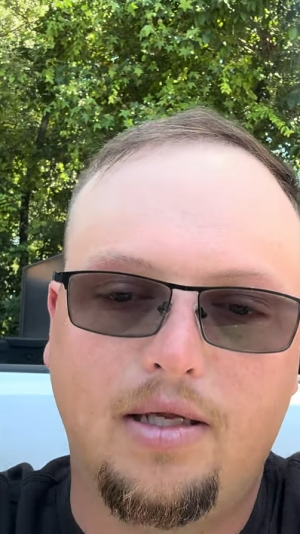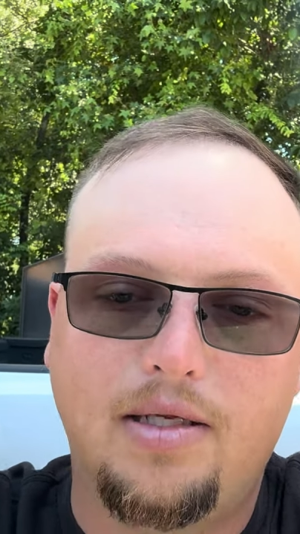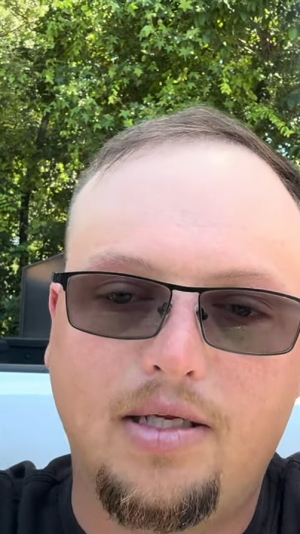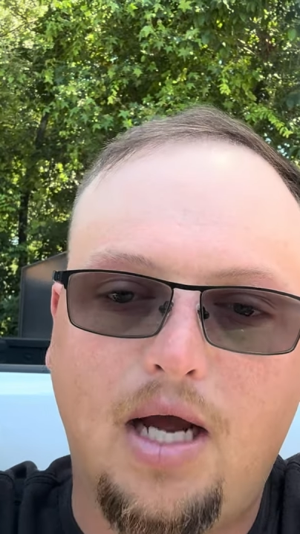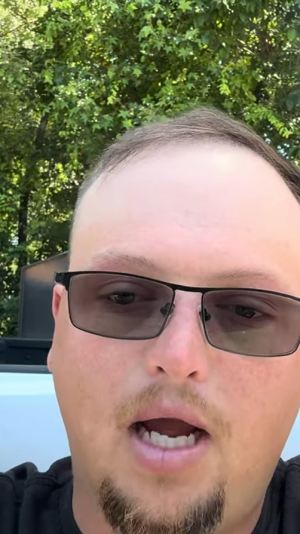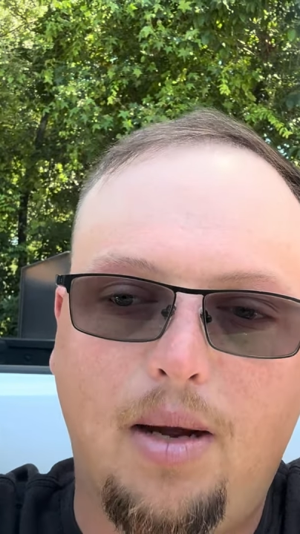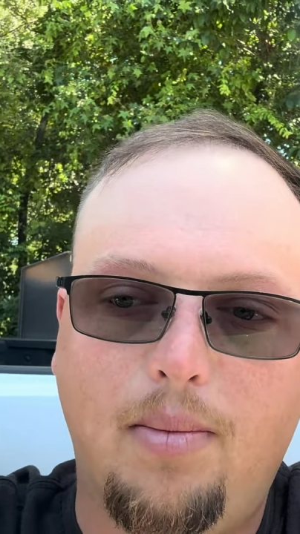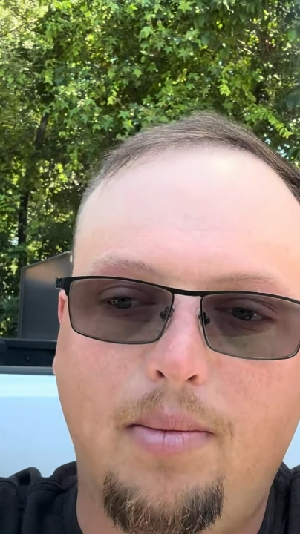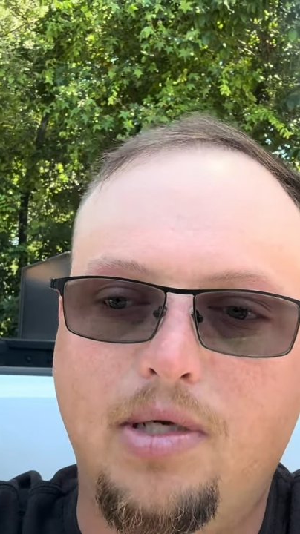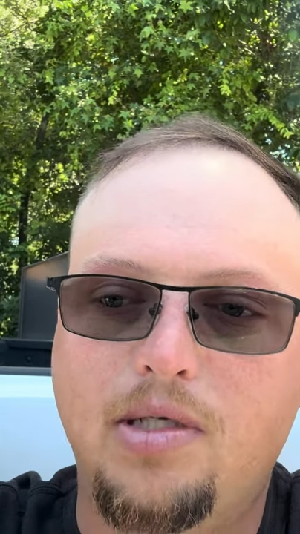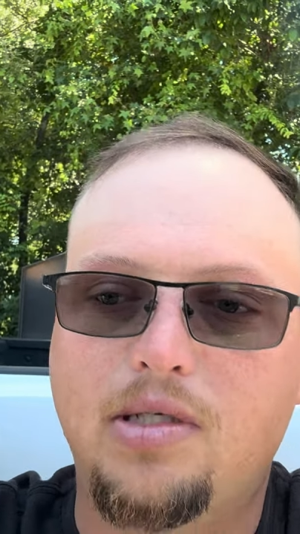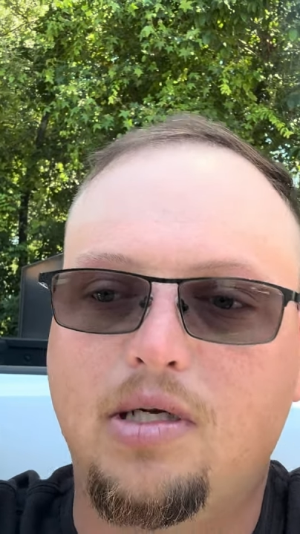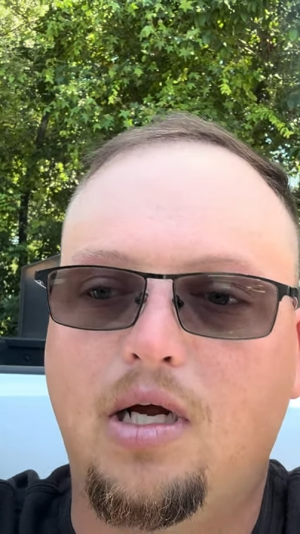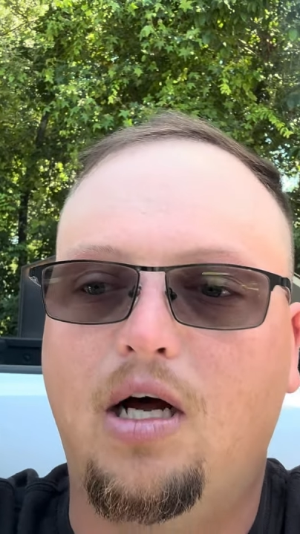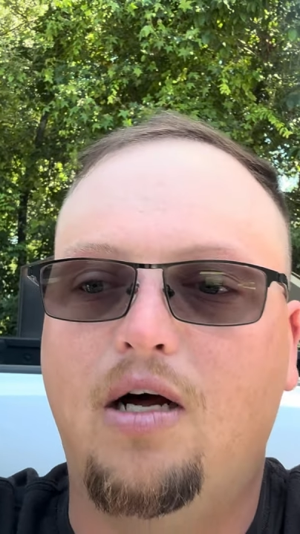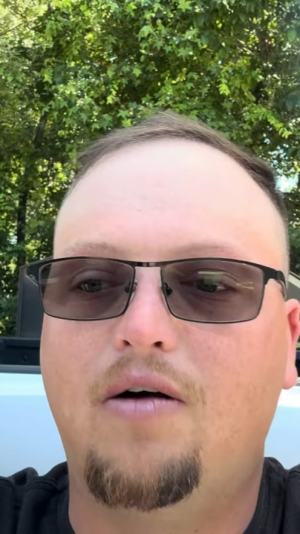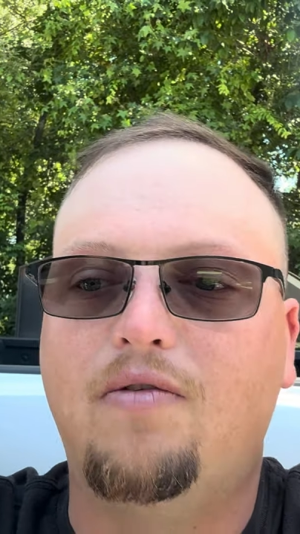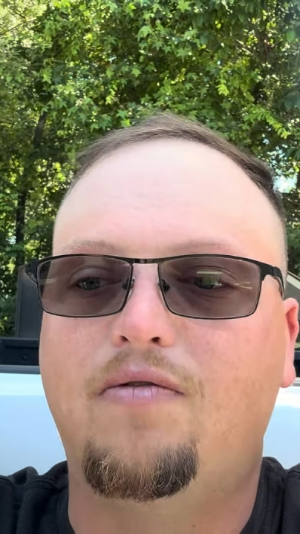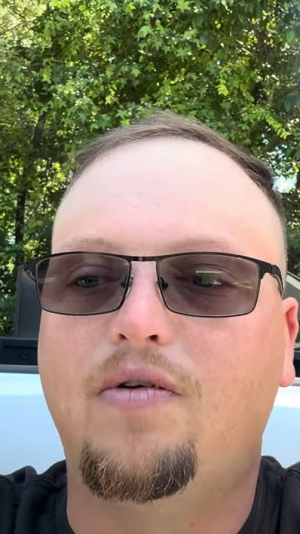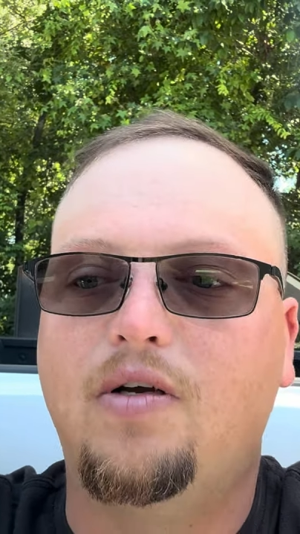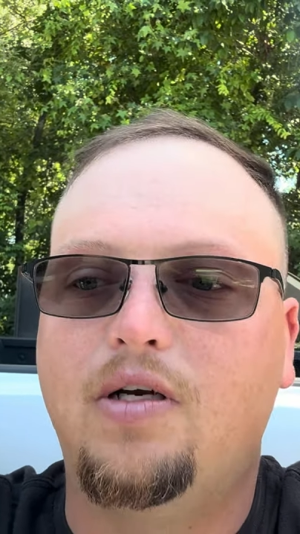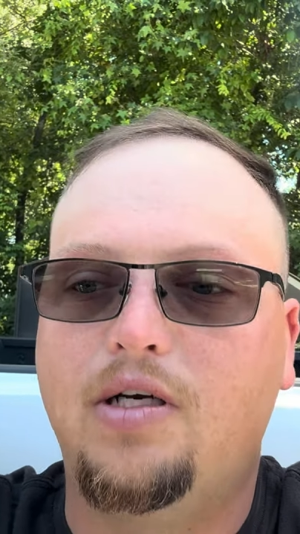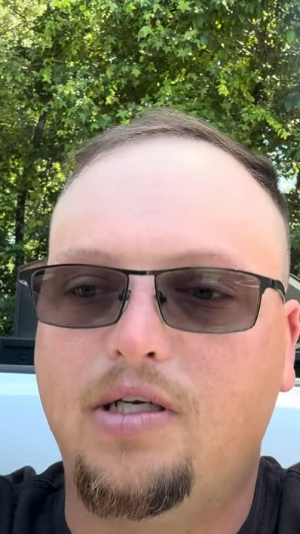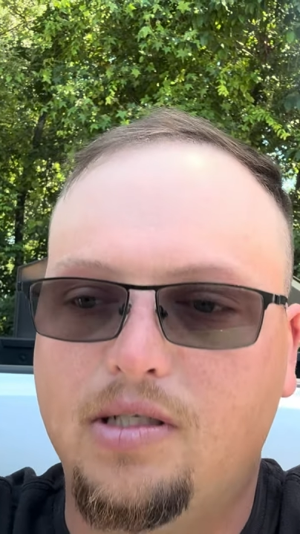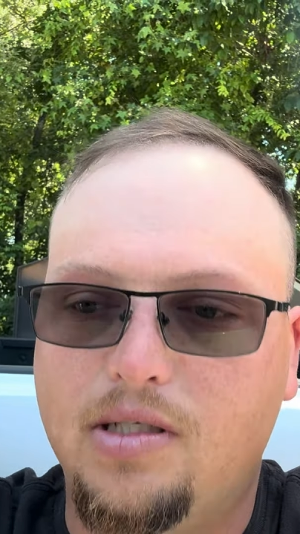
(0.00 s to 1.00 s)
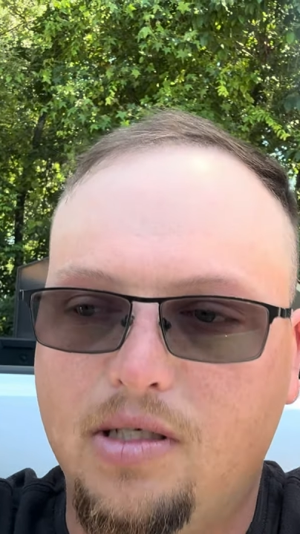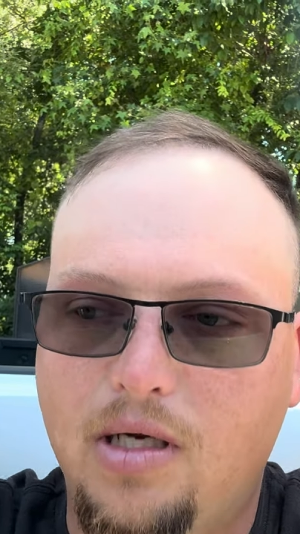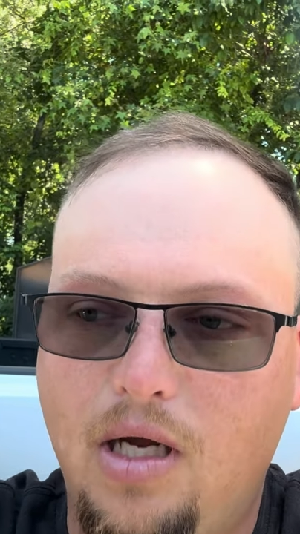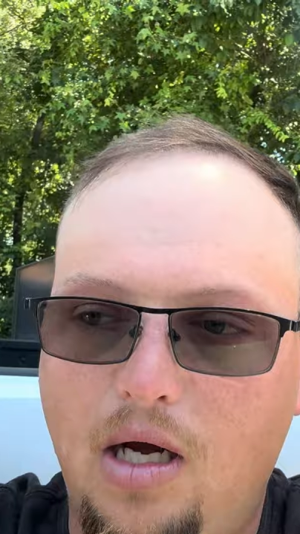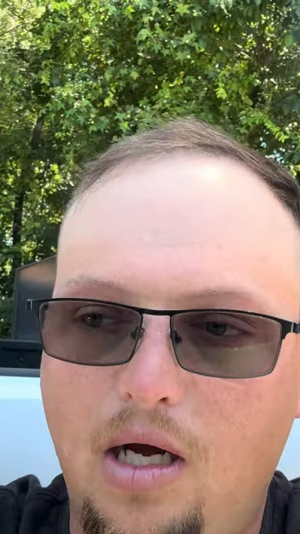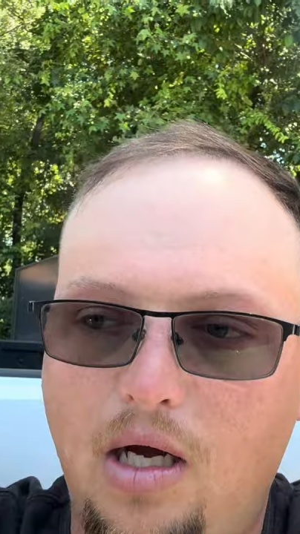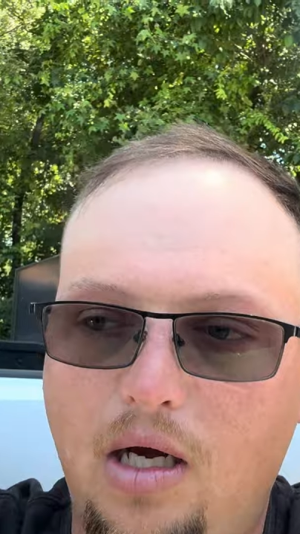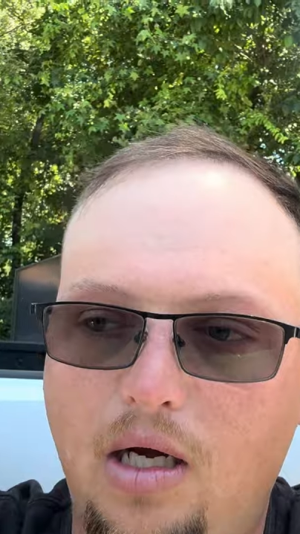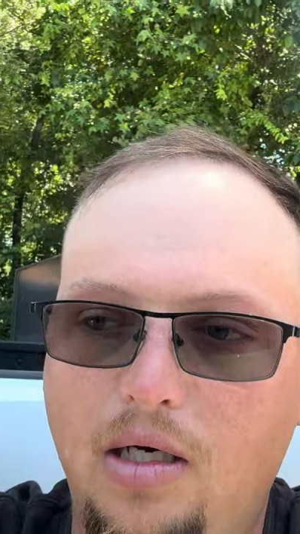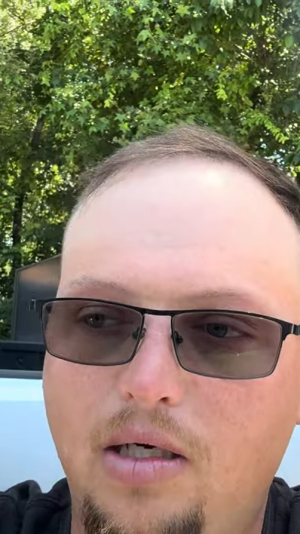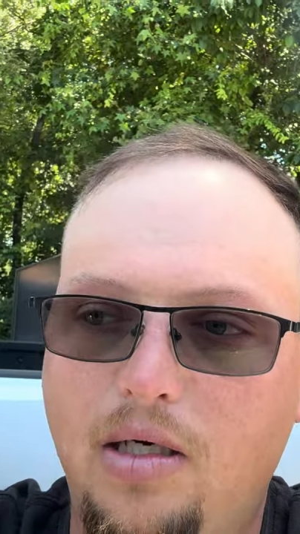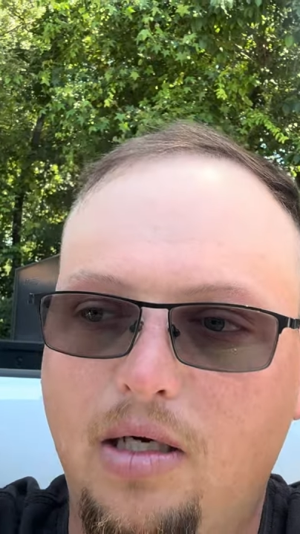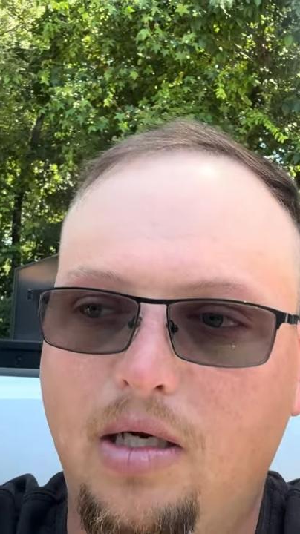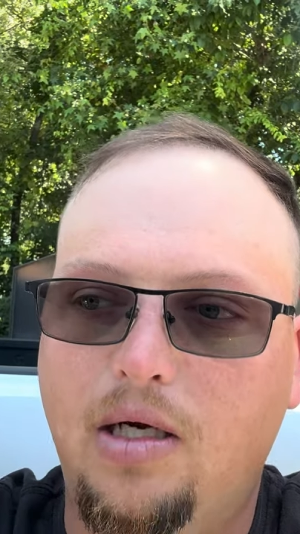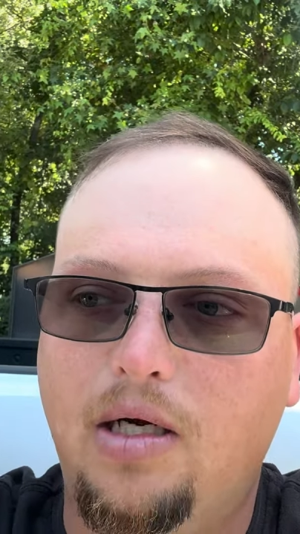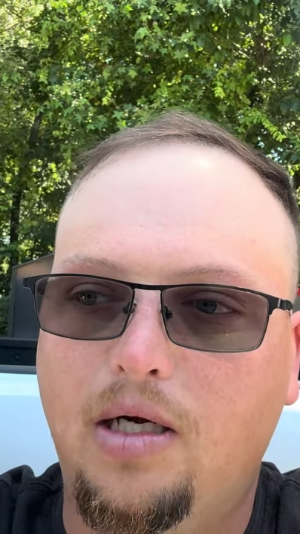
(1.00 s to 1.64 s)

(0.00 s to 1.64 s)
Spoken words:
timing's off and it's not